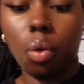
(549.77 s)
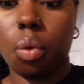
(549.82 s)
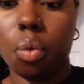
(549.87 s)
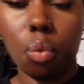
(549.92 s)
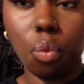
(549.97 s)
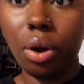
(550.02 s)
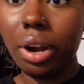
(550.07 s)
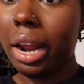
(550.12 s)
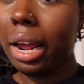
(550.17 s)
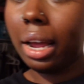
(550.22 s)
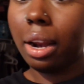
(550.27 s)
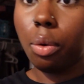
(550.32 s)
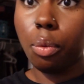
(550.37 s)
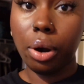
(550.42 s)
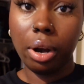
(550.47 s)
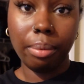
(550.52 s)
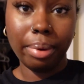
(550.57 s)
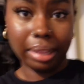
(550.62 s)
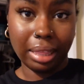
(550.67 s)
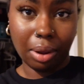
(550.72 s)
we're not gonna
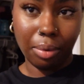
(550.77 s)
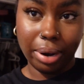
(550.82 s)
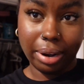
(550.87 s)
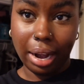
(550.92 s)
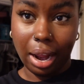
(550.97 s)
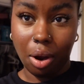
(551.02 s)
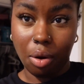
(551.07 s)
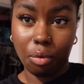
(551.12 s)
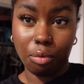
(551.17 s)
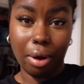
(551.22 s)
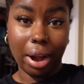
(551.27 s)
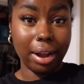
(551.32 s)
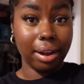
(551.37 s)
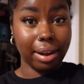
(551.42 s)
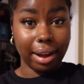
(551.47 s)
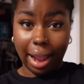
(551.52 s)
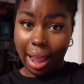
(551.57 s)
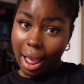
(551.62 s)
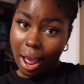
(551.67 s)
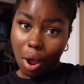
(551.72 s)
worry about that right now. Right
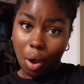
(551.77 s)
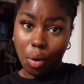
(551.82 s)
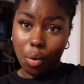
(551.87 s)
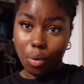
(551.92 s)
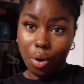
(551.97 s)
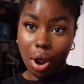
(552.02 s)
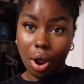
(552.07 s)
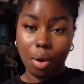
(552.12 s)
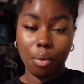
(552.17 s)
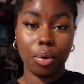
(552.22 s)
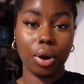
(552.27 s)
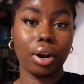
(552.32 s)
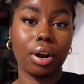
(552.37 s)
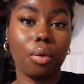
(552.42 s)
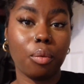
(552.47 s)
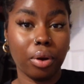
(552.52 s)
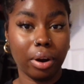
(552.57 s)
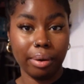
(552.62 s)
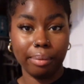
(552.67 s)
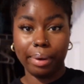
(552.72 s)
now, we're gonna
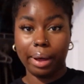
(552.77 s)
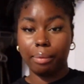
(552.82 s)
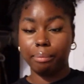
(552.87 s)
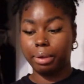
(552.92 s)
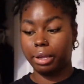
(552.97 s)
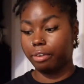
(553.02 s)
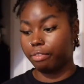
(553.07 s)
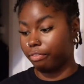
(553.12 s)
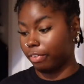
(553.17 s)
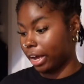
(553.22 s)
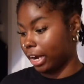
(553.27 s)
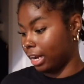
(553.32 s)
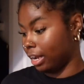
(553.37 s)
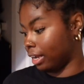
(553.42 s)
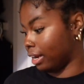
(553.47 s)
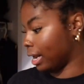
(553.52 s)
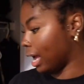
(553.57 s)
worry about me finding an